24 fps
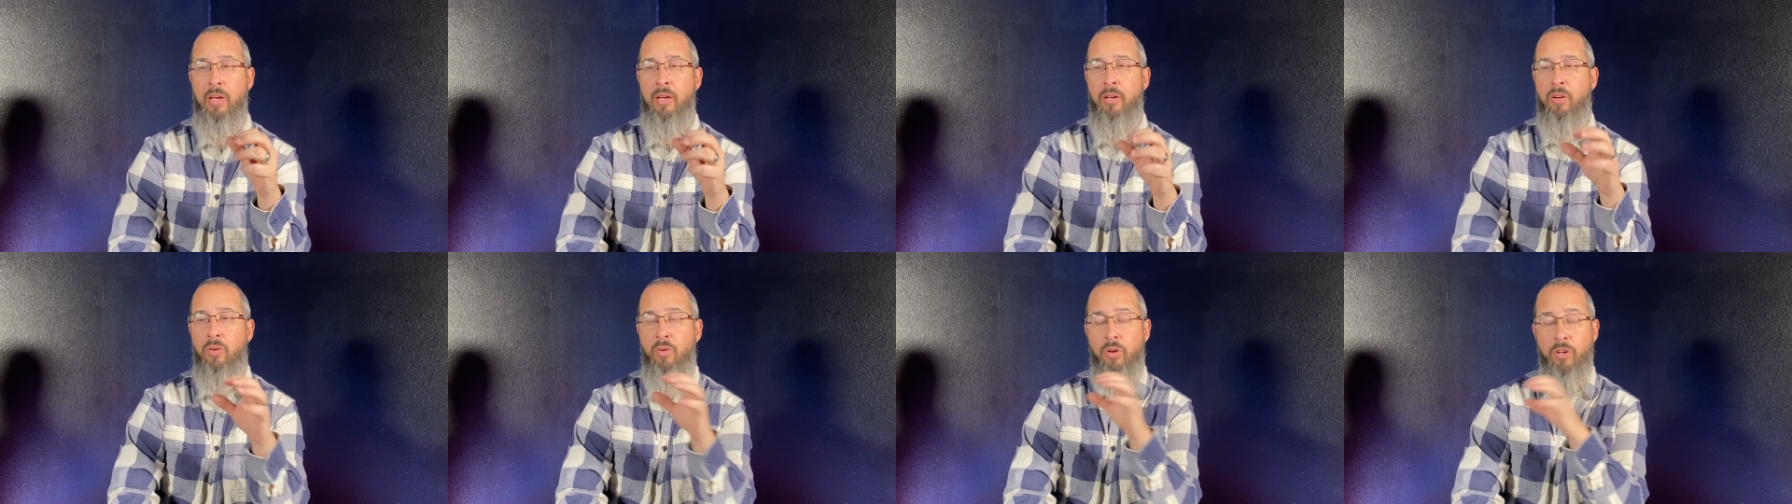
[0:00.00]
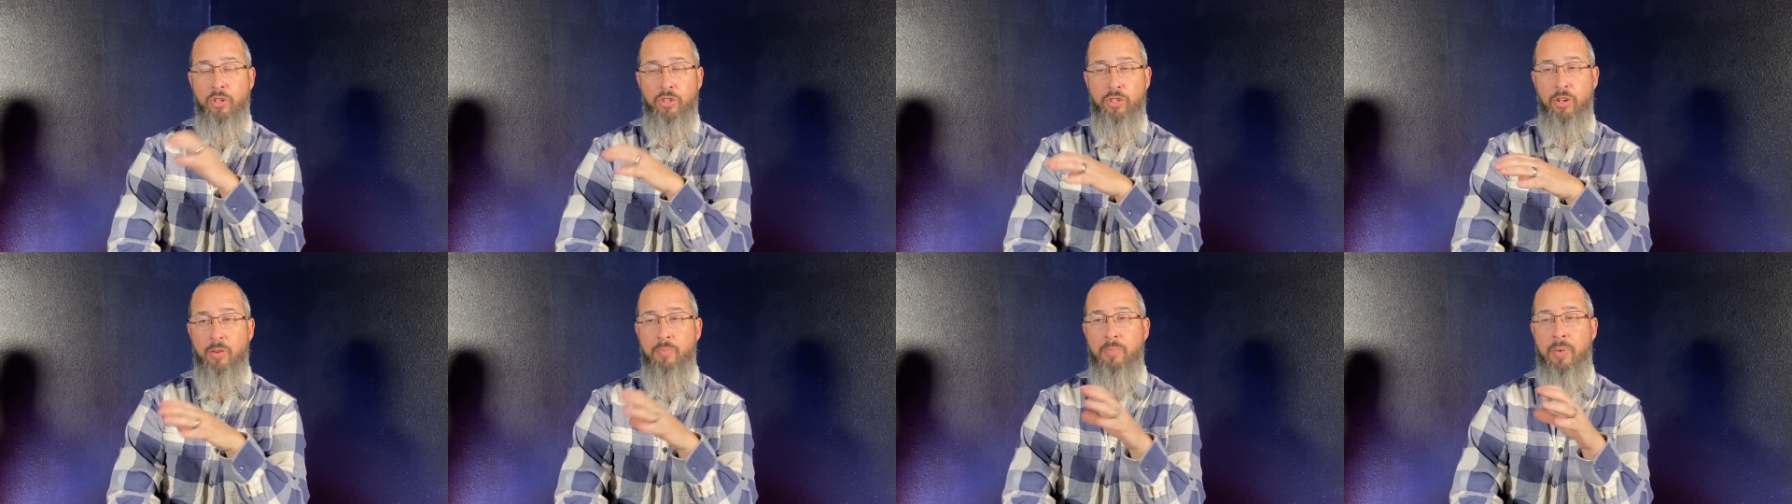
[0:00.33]

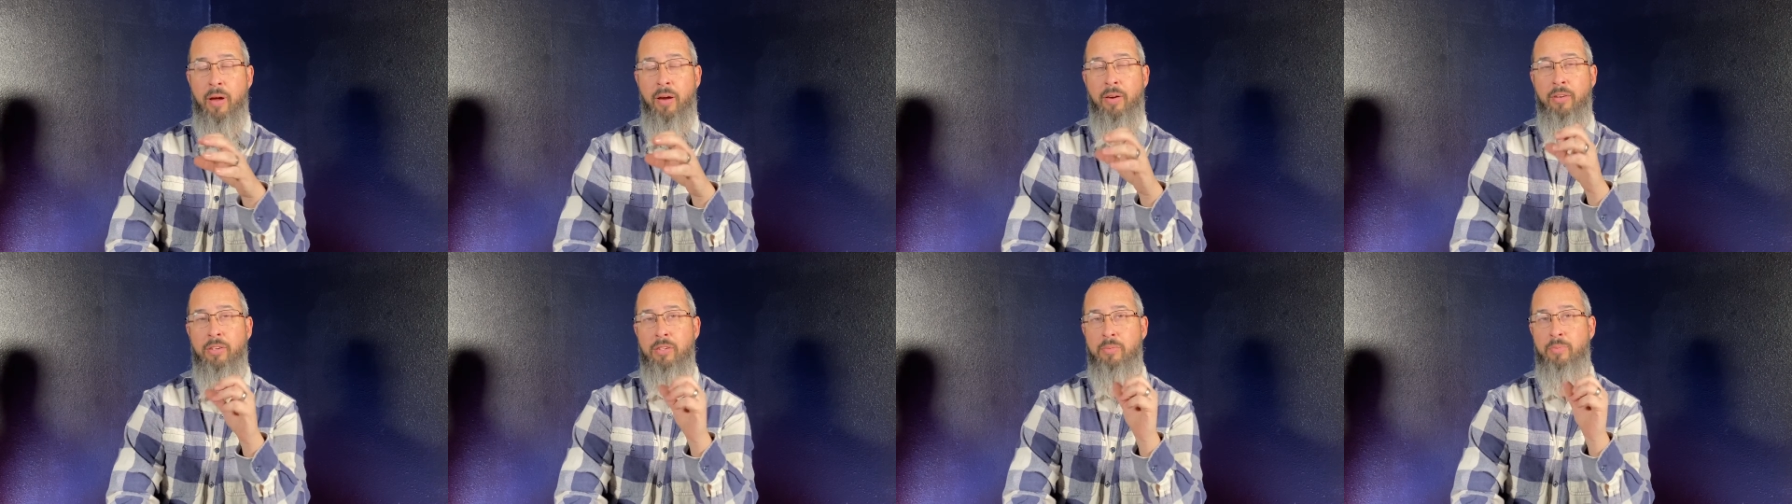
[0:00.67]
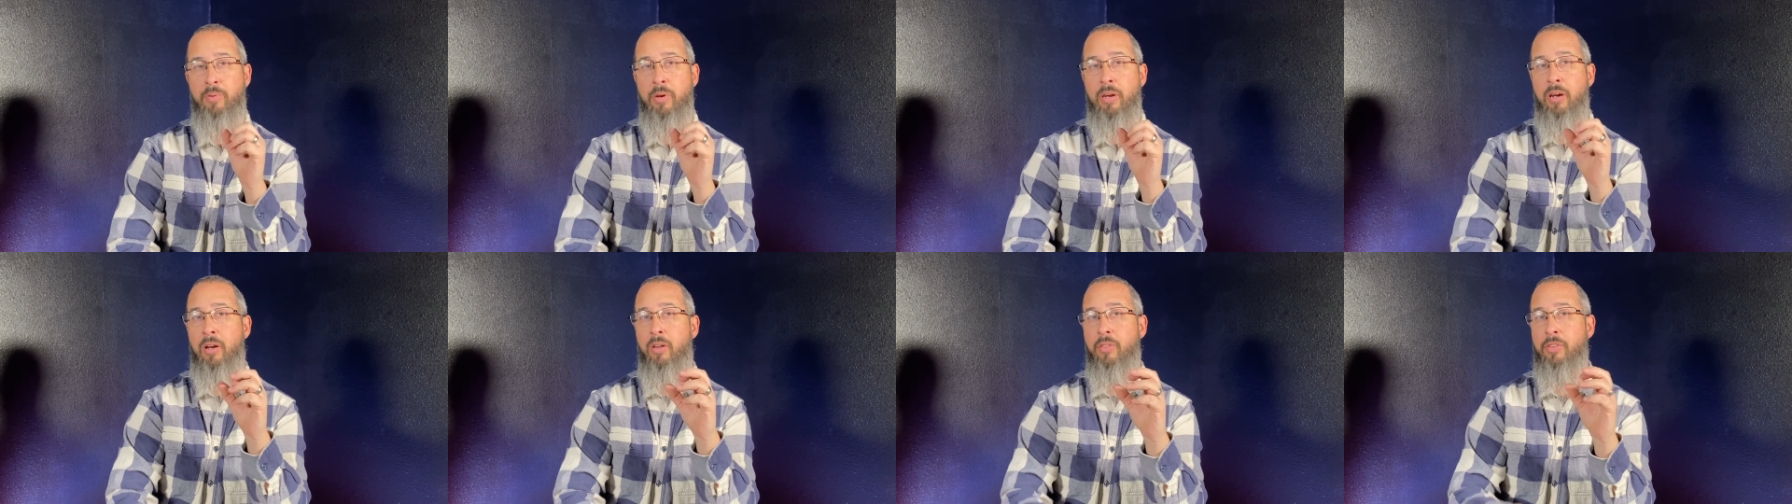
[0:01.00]
Christian parents
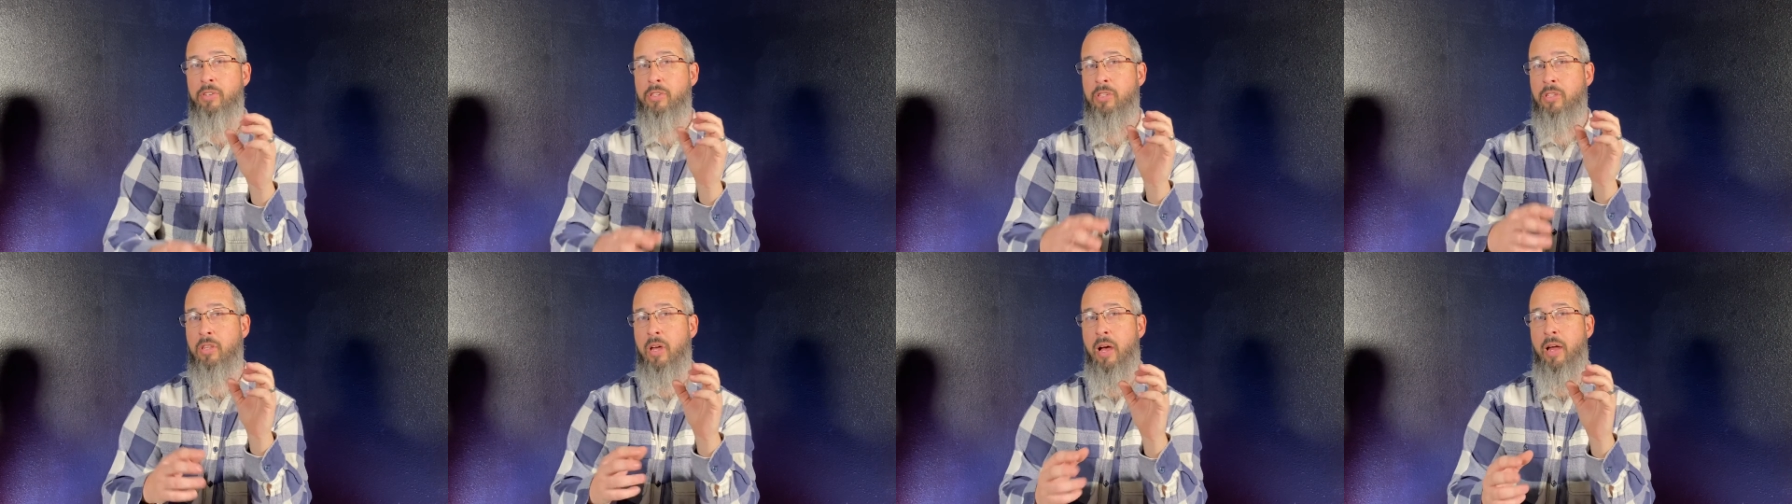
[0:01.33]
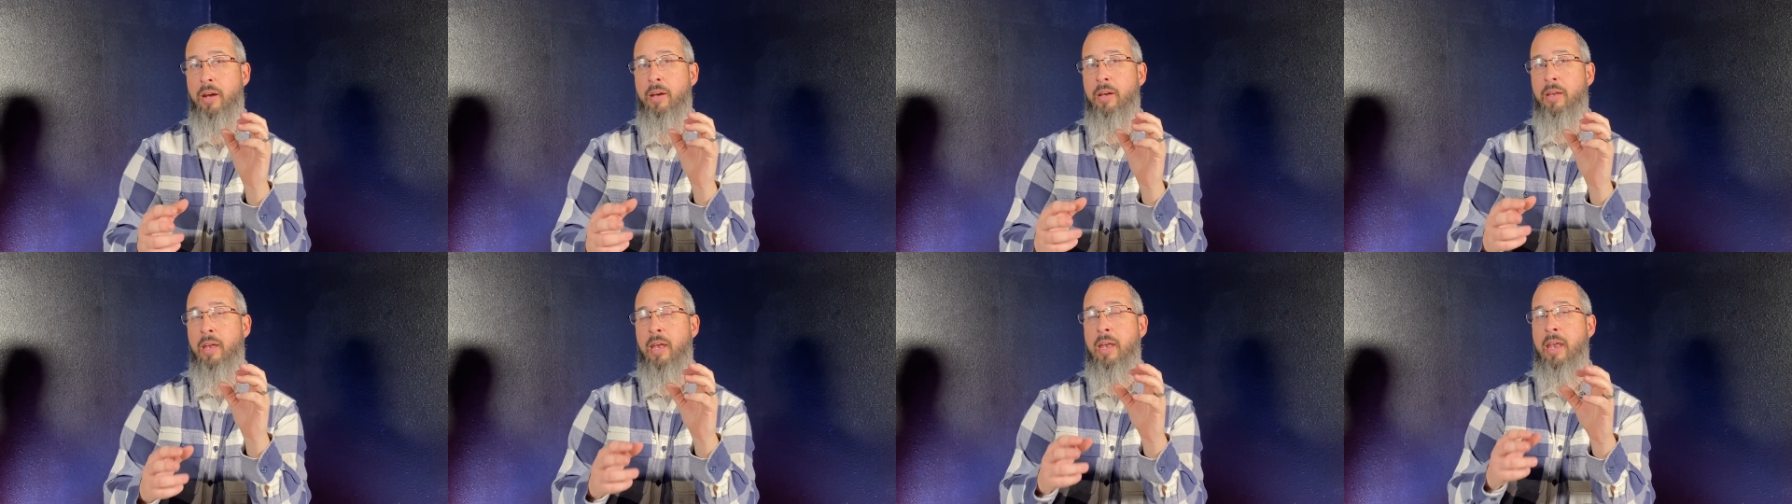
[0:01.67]
putting all this thought
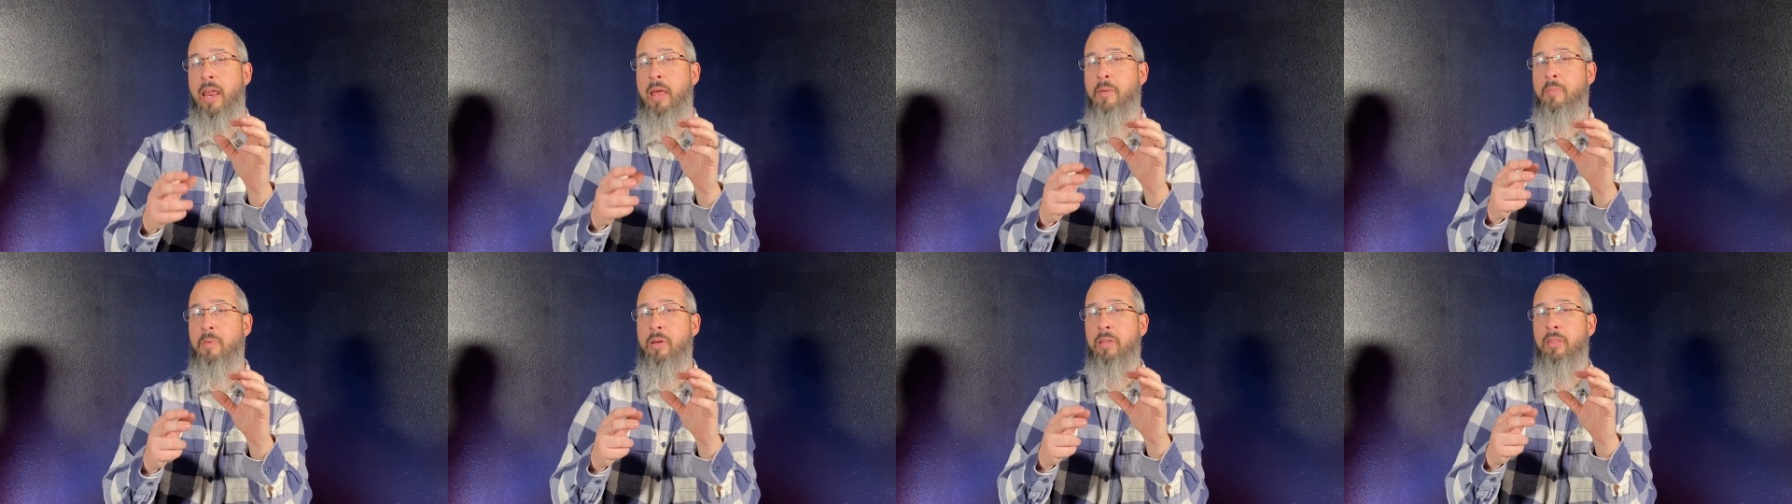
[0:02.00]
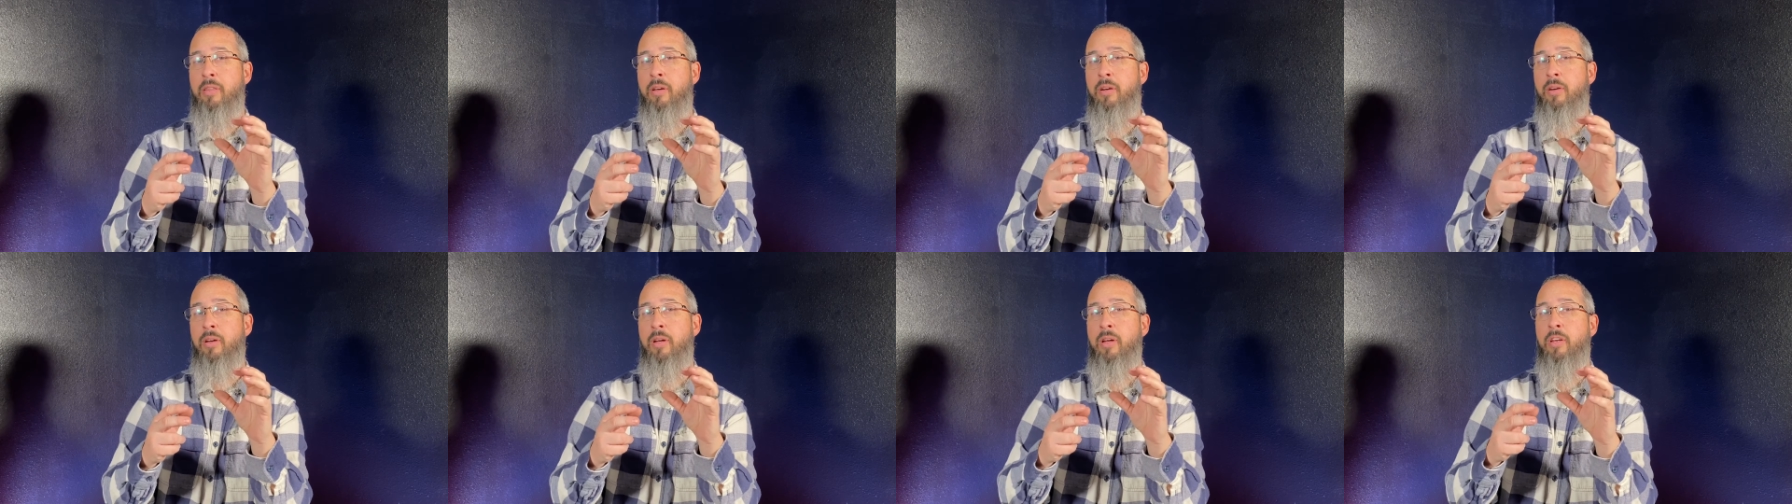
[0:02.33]
into naming
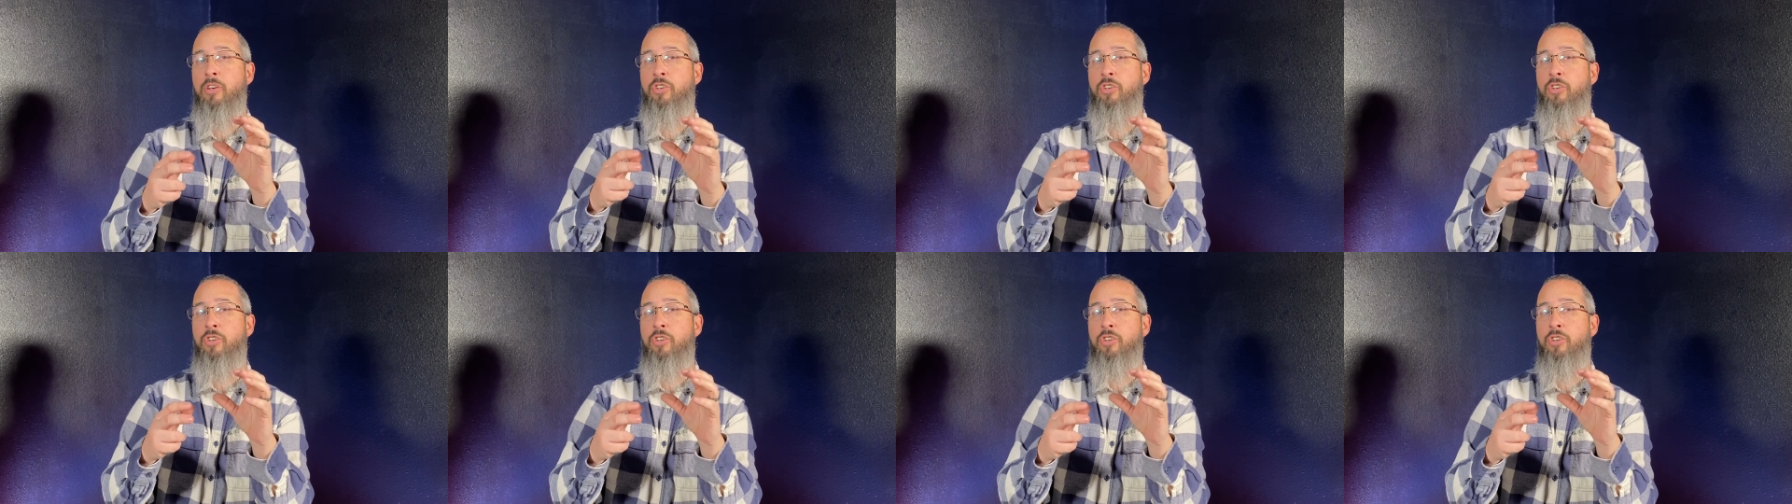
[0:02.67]
their